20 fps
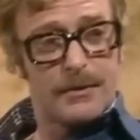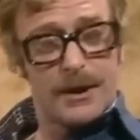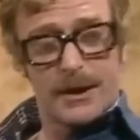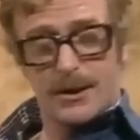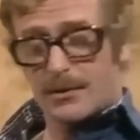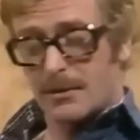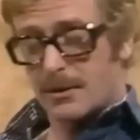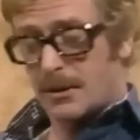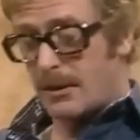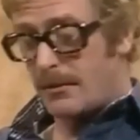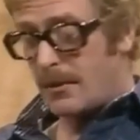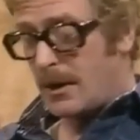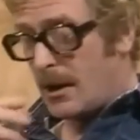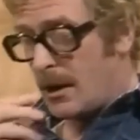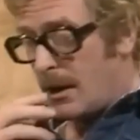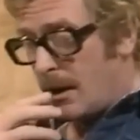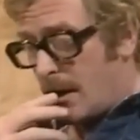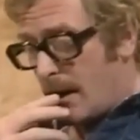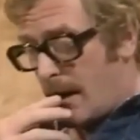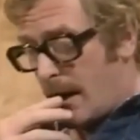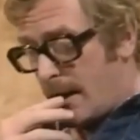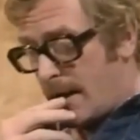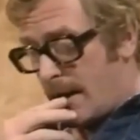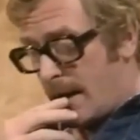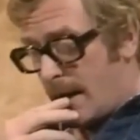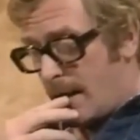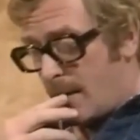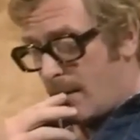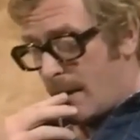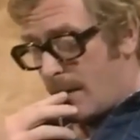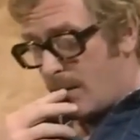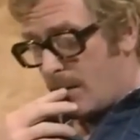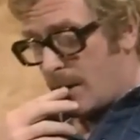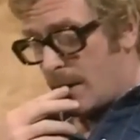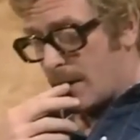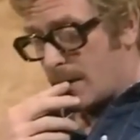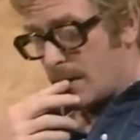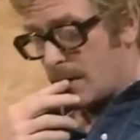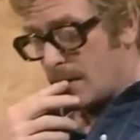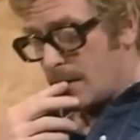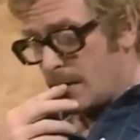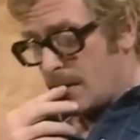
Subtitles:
it rains all the time. And the other one was,